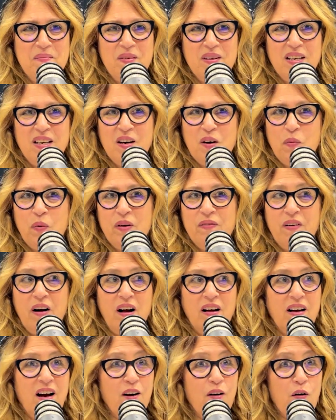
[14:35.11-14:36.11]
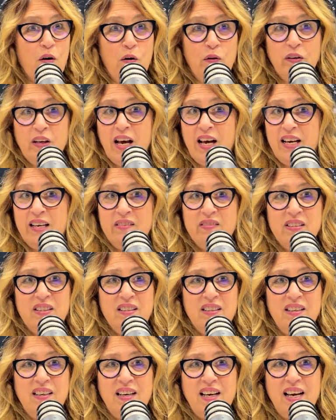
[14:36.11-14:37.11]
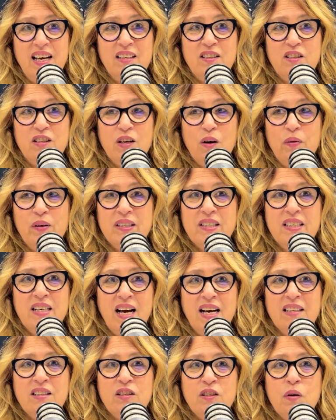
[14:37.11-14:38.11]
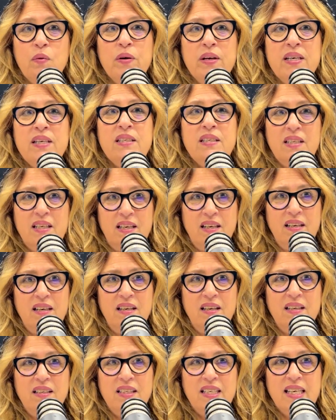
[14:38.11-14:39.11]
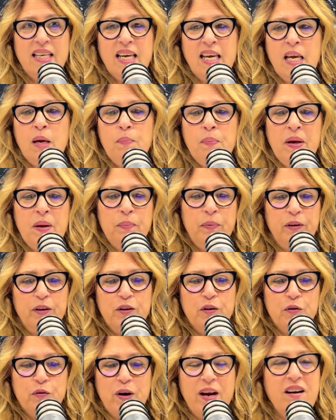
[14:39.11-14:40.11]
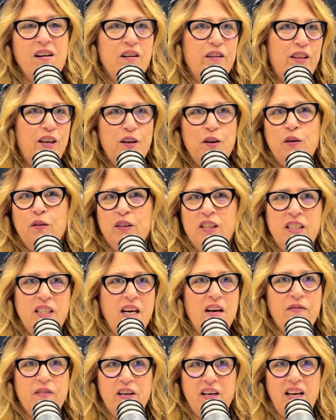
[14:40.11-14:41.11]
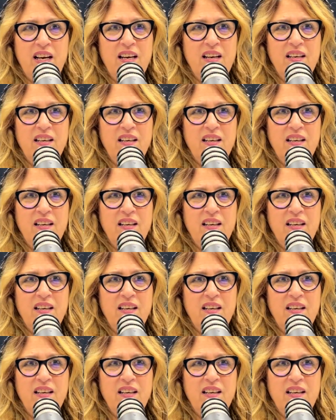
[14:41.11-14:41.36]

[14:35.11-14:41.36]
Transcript: We've all got our own lives. And so it's not so easy to keep people in your radar that you don't see every day.